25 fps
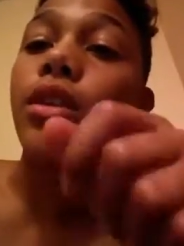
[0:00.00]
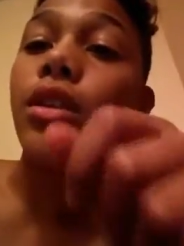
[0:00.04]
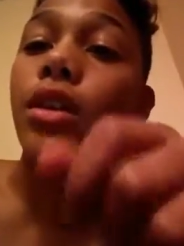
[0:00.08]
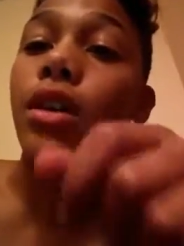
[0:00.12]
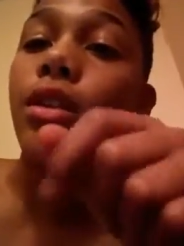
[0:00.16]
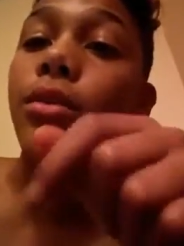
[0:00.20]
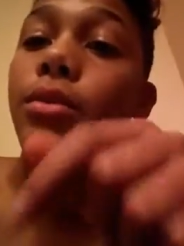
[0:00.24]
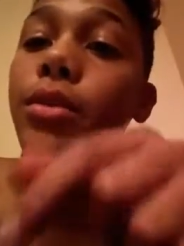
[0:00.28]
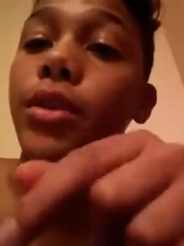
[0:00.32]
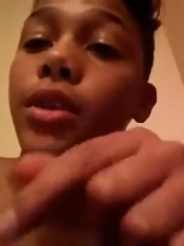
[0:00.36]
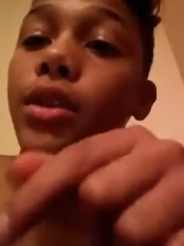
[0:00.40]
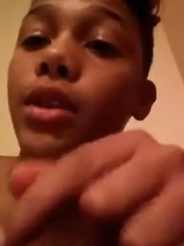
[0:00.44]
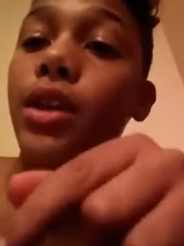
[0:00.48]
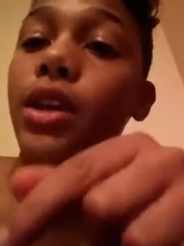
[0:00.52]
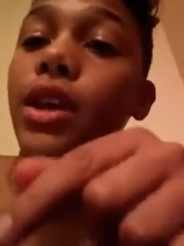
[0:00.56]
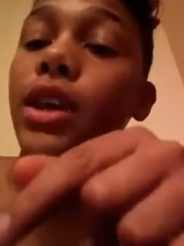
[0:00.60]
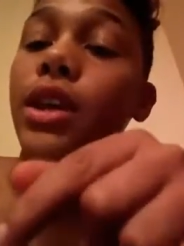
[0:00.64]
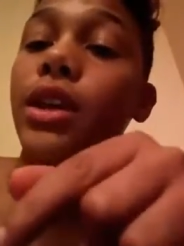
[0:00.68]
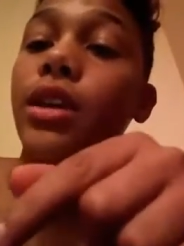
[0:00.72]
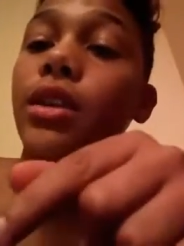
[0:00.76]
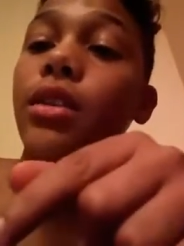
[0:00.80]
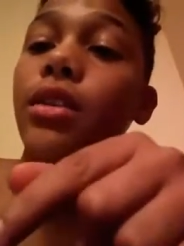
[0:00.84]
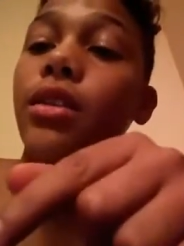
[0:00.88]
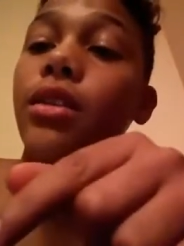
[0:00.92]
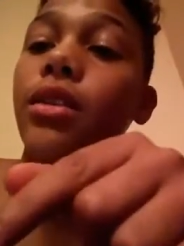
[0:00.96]
Comment
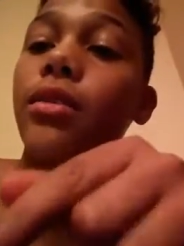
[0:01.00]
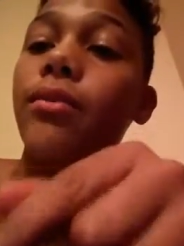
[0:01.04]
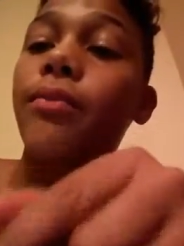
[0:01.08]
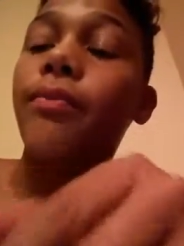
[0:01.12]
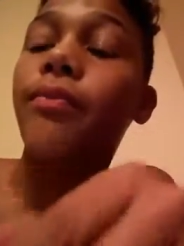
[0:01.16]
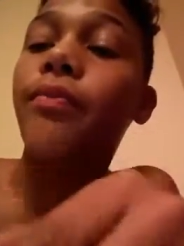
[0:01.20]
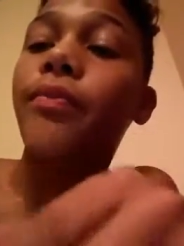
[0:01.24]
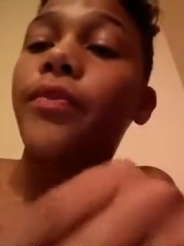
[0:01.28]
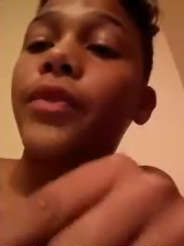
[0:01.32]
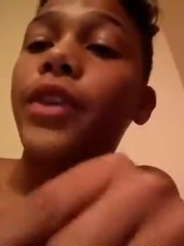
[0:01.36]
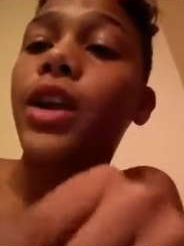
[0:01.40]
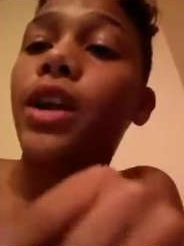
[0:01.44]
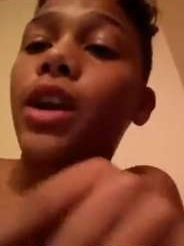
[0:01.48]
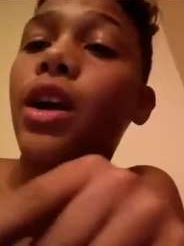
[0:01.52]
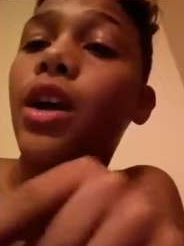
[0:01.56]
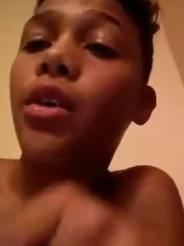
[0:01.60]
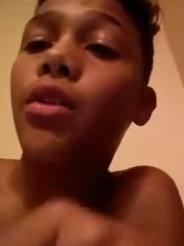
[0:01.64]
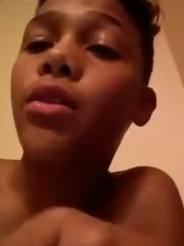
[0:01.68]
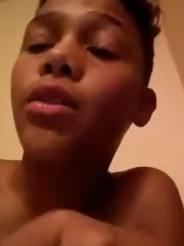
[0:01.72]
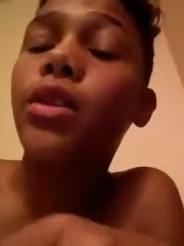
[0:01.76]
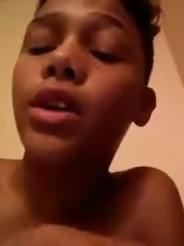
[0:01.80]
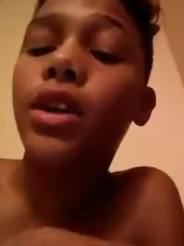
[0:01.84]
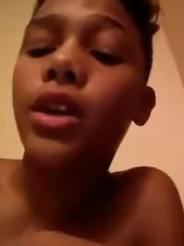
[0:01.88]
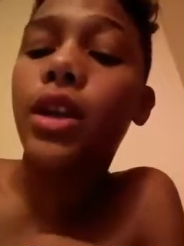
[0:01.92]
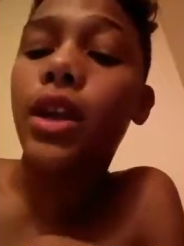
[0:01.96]
and um, I
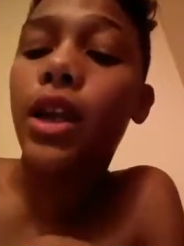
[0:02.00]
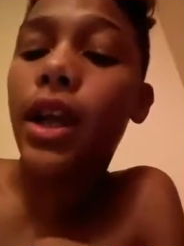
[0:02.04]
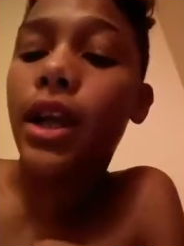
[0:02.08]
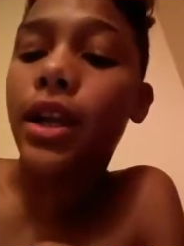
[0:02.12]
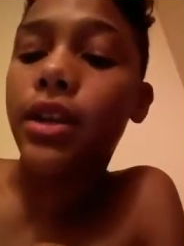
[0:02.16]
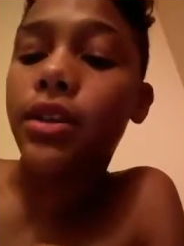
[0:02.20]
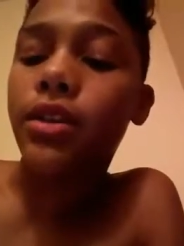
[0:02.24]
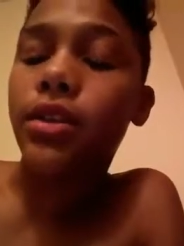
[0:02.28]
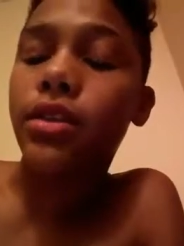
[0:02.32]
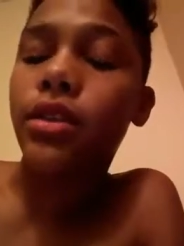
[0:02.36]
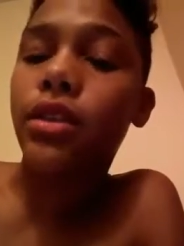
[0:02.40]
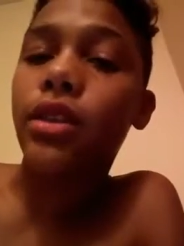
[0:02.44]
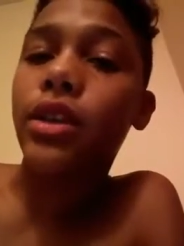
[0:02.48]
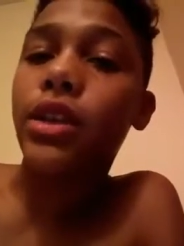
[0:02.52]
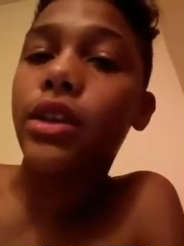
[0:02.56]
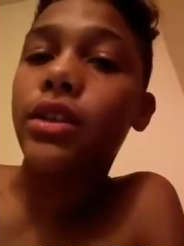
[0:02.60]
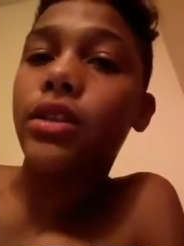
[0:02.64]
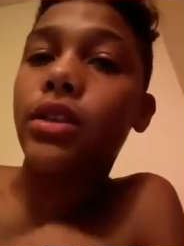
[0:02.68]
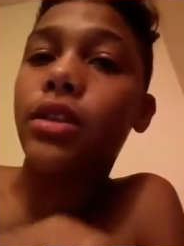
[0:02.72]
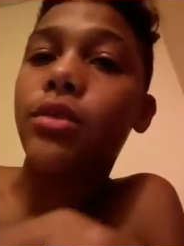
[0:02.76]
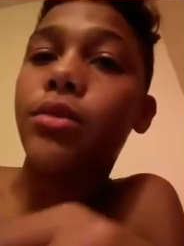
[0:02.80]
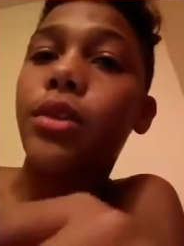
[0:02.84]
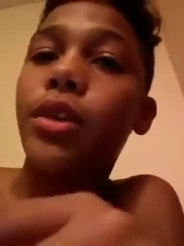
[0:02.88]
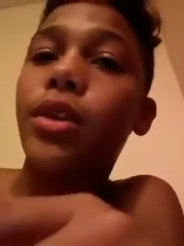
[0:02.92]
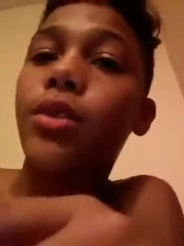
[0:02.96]
wanted to ask y'all guys
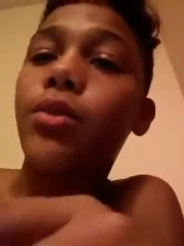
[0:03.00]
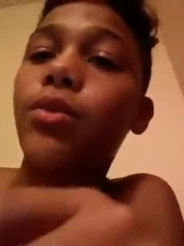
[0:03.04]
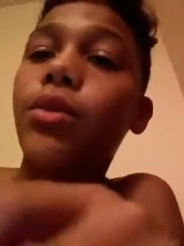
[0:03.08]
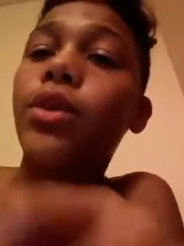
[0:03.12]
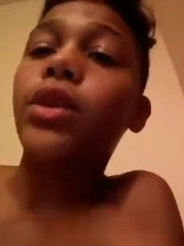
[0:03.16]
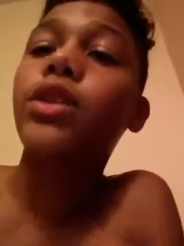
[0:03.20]
something.